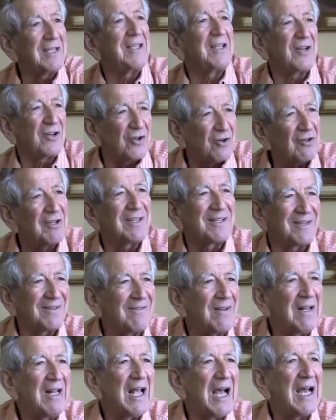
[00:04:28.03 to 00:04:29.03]

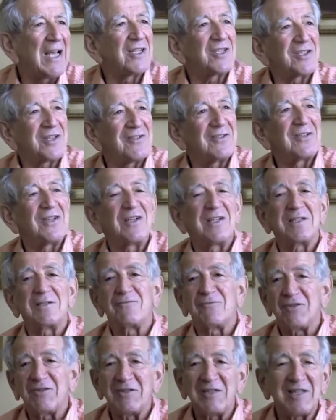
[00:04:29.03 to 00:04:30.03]
I saw the other
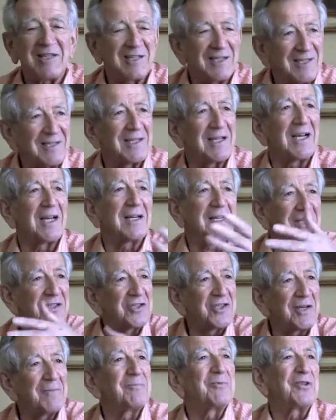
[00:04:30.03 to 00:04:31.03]
one, he turned around and
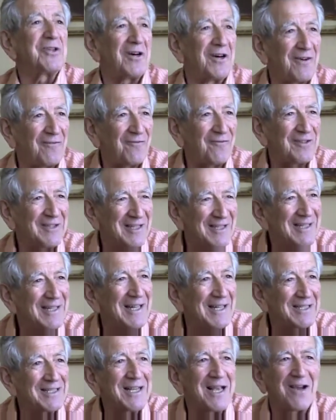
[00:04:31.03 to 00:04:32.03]
jumped off, and
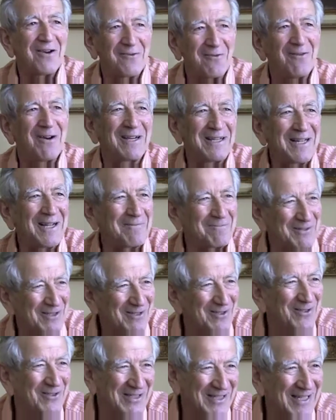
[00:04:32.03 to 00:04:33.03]
that's how I wound up
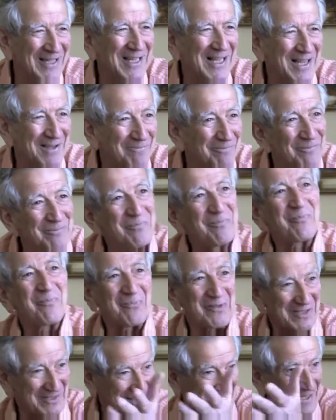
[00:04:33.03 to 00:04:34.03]
to go in the camp
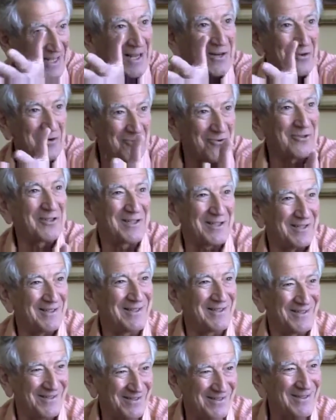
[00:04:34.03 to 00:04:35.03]
and start going to